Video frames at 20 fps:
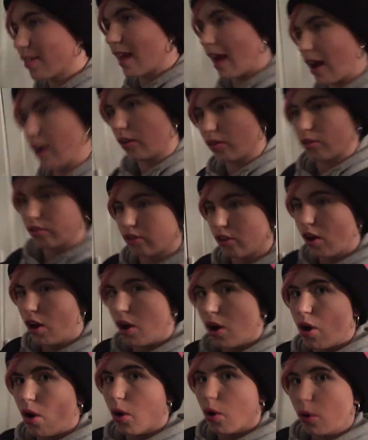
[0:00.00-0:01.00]
cells
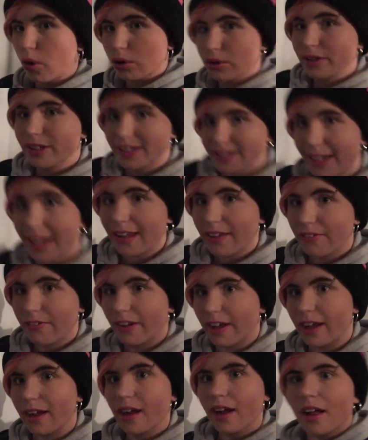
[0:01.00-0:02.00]
underneath
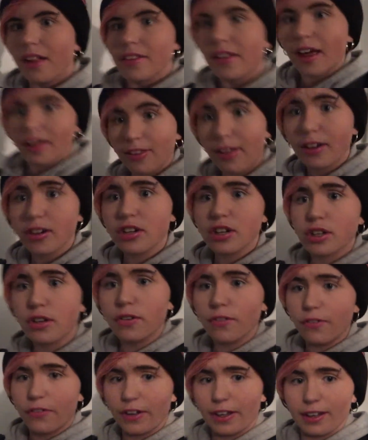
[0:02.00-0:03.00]
it. That's actually
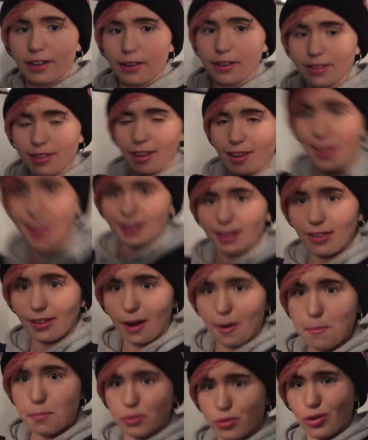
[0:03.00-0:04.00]
another thing. Disney has
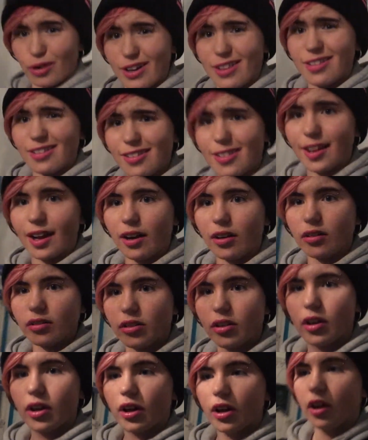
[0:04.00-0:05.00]
like prison
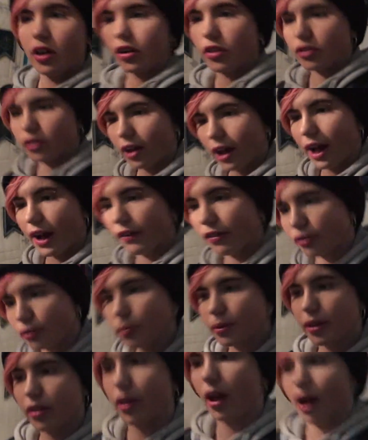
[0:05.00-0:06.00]
cells, so like if somebody's